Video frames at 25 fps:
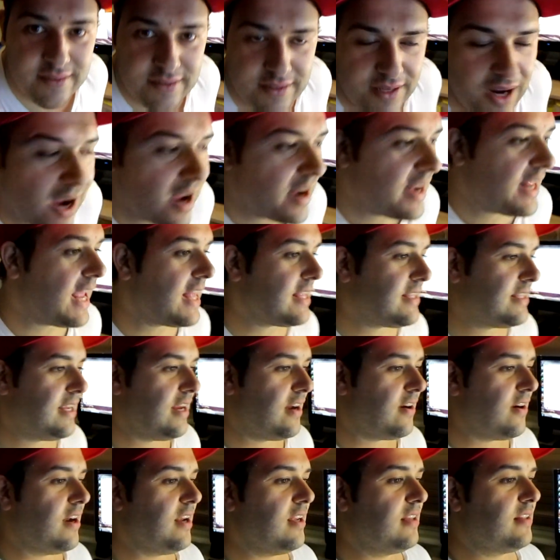Time to get
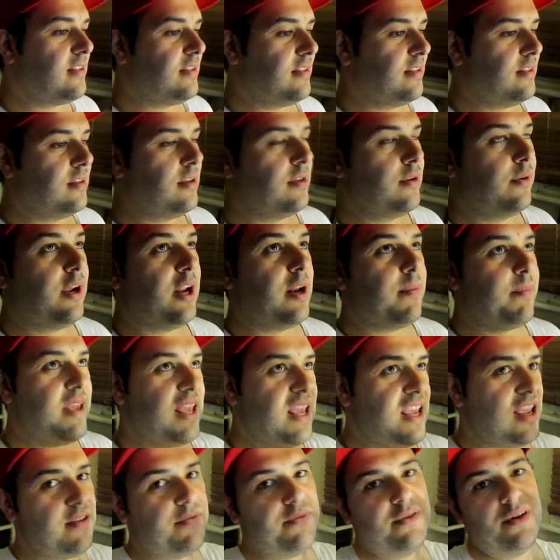serious. we're going to
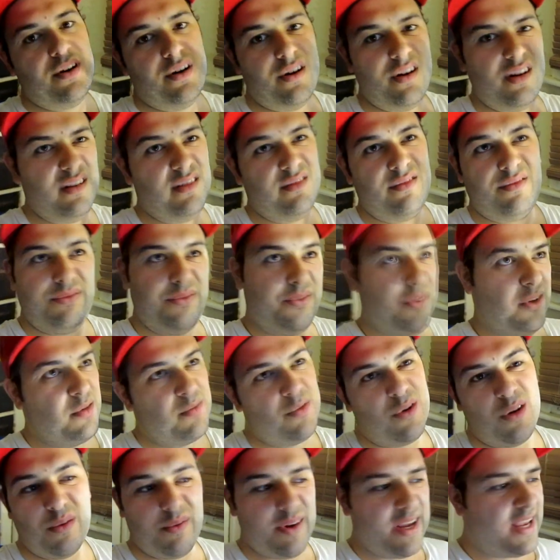be here for a few
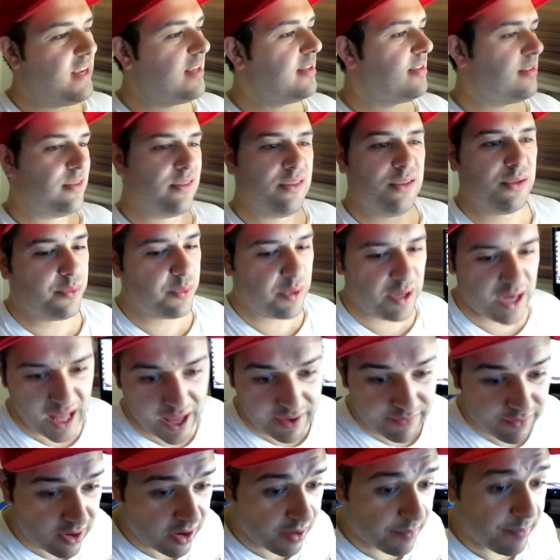more weeks or
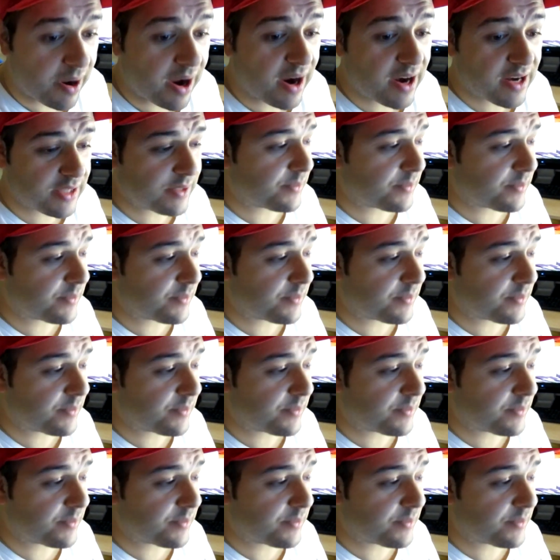whatever, I might